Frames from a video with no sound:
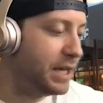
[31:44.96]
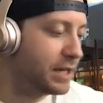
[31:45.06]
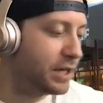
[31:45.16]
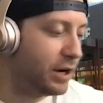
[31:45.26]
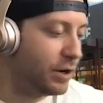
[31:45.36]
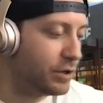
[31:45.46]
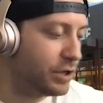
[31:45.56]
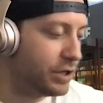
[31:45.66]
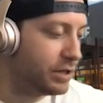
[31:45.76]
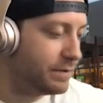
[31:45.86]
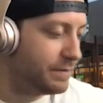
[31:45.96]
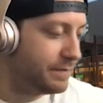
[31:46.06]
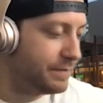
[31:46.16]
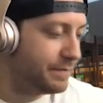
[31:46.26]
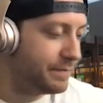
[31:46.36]
me in, coach. You're
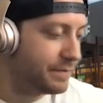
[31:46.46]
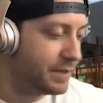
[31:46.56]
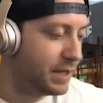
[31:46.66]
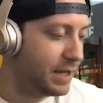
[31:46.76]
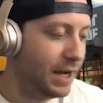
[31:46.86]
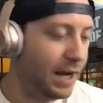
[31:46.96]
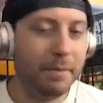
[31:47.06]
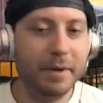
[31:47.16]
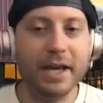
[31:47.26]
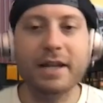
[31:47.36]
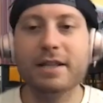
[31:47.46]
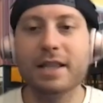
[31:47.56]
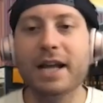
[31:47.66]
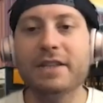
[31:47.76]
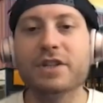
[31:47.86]
up. You're up. Do it. I'm in.
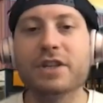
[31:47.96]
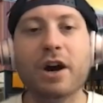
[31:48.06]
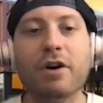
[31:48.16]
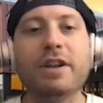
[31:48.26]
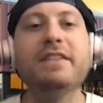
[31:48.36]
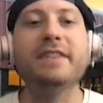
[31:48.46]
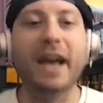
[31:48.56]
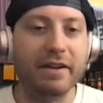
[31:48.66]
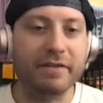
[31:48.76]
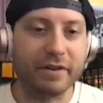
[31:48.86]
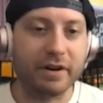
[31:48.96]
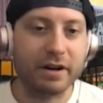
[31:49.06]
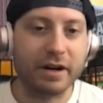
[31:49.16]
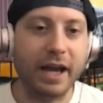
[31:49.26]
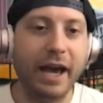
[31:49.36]
Let's go to
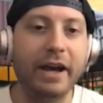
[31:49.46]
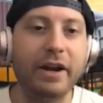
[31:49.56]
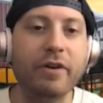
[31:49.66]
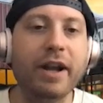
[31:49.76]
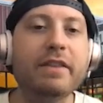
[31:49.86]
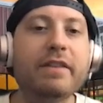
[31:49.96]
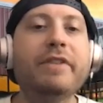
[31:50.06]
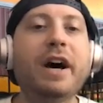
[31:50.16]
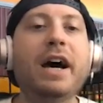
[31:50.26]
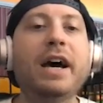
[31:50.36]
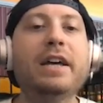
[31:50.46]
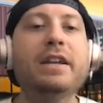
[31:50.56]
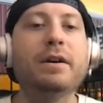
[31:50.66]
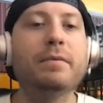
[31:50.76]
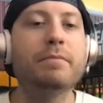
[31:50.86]
Denver at Great
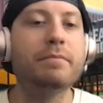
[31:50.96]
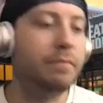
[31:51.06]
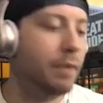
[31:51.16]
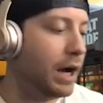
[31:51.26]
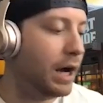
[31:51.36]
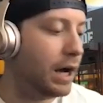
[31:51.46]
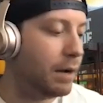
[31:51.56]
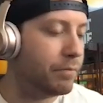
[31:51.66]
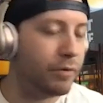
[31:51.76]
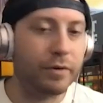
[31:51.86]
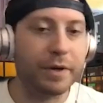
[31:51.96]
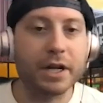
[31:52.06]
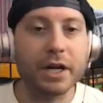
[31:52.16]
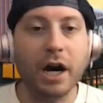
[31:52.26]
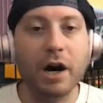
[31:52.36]
Divide uh,
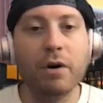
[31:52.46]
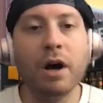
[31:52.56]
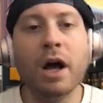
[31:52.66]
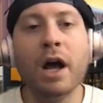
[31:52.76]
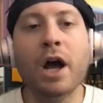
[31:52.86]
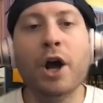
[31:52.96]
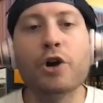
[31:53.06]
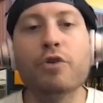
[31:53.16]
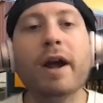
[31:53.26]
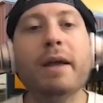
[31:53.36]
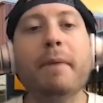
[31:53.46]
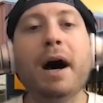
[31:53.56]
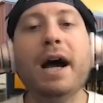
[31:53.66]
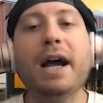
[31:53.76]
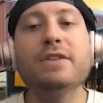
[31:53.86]
Brewing Co. Great
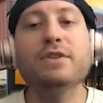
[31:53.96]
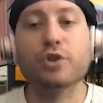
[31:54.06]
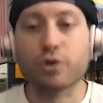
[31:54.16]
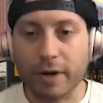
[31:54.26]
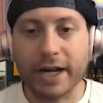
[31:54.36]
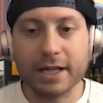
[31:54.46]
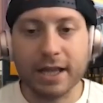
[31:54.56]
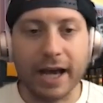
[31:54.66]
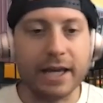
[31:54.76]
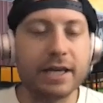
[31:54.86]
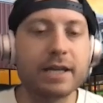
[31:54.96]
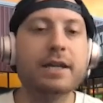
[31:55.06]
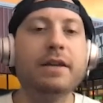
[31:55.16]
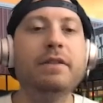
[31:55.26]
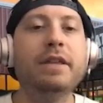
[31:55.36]
minds drink
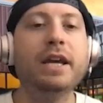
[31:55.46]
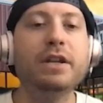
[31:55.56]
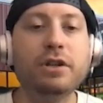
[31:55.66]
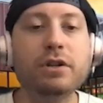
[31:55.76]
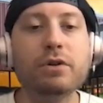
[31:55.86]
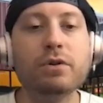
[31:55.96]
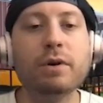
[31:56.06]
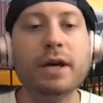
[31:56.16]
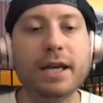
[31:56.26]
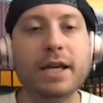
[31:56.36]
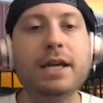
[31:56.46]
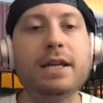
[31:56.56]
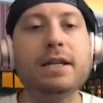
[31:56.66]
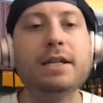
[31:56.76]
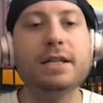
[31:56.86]
alike. They do
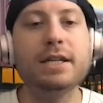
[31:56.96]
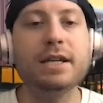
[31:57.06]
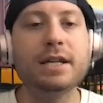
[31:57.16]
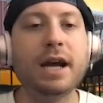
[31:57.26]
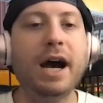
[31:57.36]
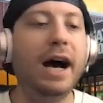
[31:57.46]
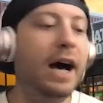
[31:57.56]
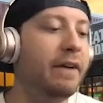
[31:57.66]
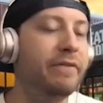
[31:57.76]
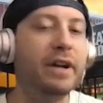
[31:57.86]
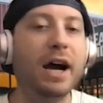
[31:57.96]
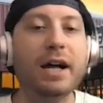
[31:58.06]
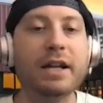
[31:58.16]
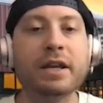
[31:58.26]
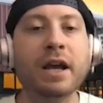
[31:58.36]
indeed. I've
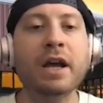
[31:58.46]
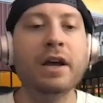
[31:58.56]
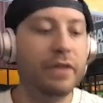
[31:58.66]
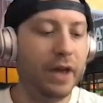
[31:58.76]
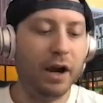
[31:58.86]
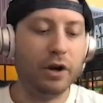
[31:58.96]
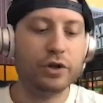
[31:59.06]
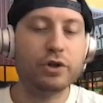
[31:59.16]
got their